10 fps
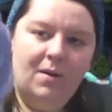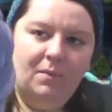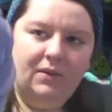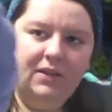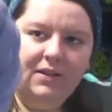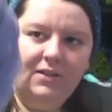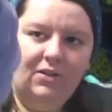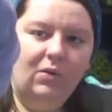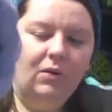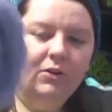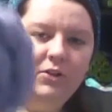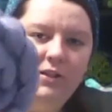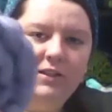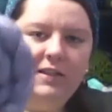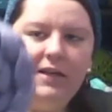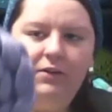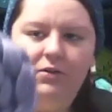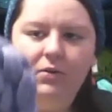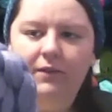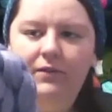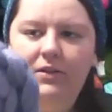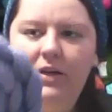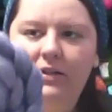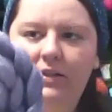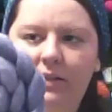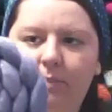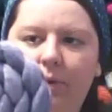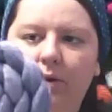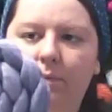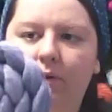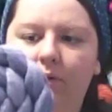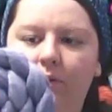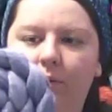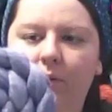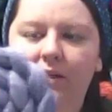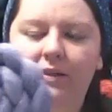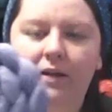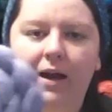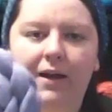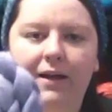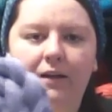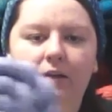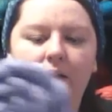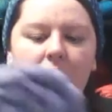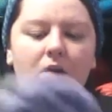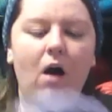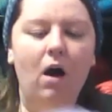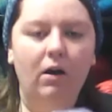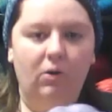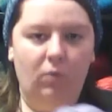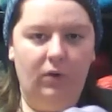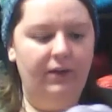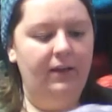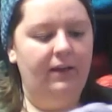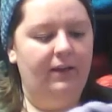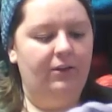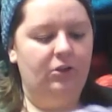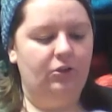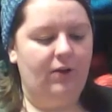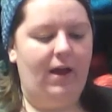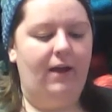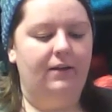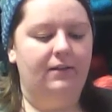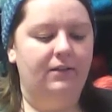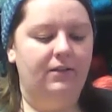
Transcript: But this gorgeous sort of dusty purple was dyed in logwood extract.